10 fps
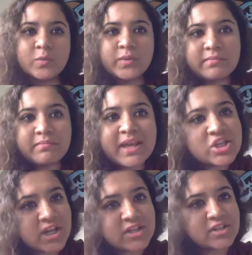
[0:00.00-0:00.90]
So we
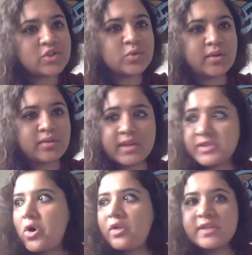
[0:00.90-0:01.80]
make changes to our
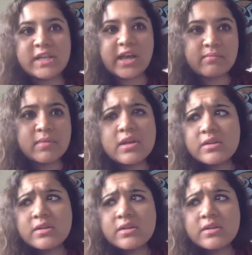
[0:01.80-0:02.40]
things all the time.